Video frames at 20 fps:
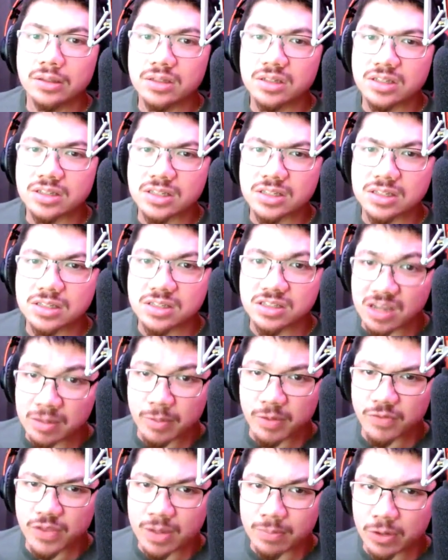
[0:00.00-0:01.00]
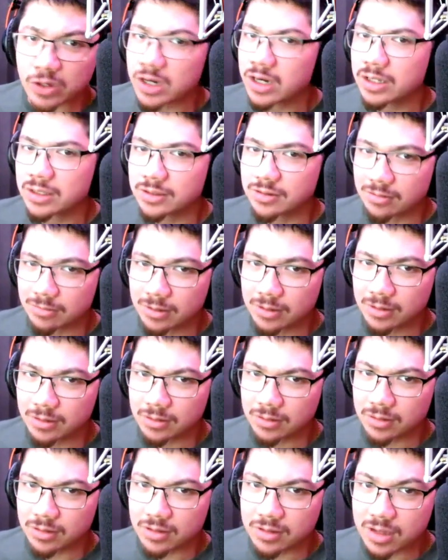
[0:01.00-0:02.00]
Some of them are
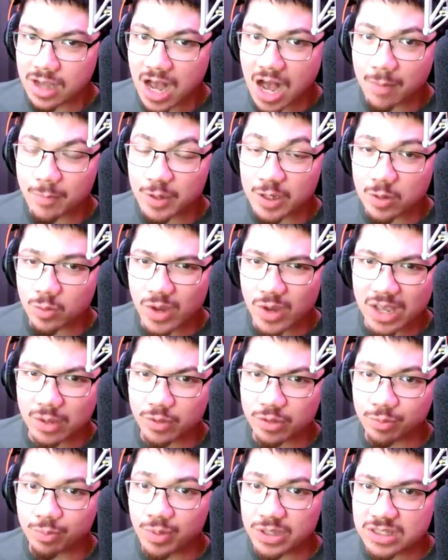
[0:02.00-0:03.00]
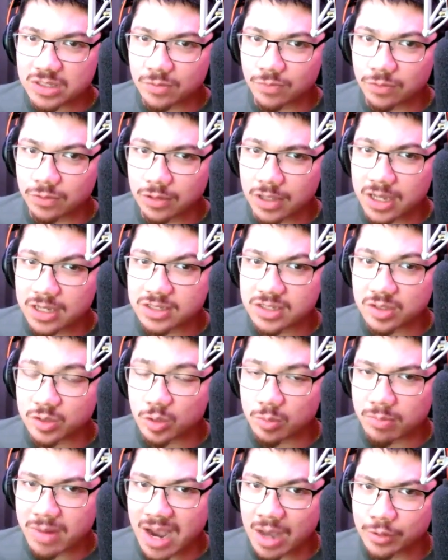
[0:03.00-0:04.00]
hopping away with bits of Lugs in their
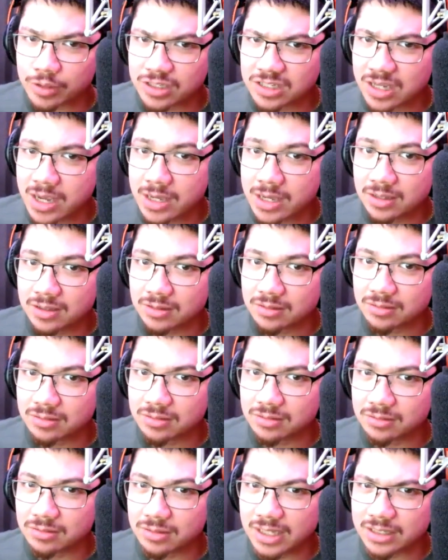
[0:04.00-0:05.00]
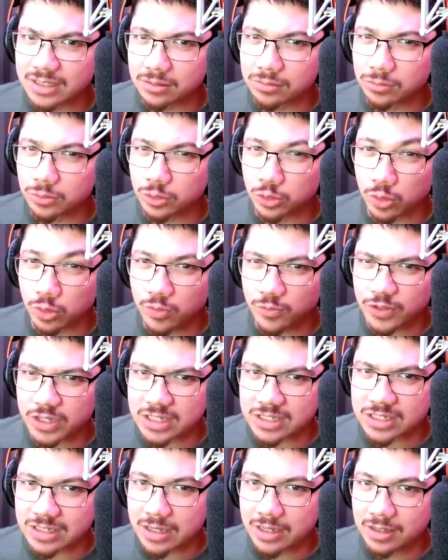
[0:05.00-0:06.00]
mouths, like
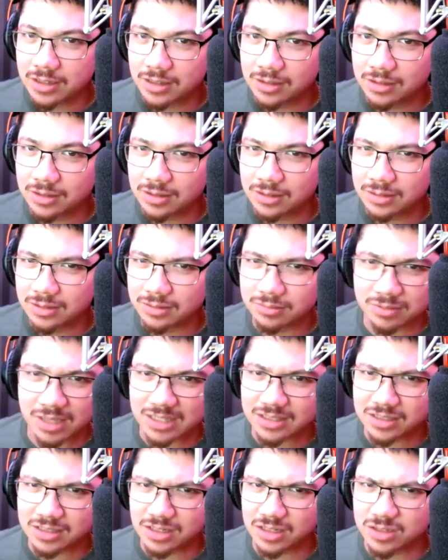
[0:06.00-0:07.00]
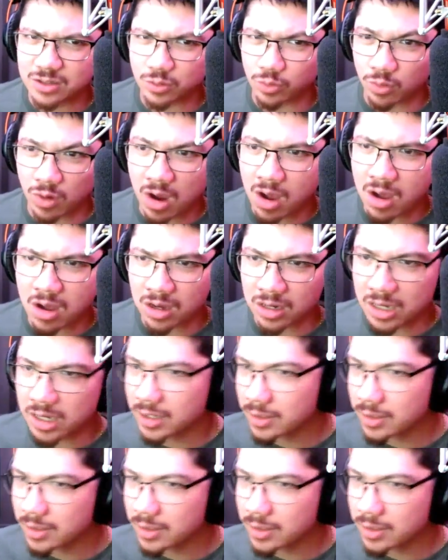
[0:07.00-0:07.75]
trophies. That's just wrong.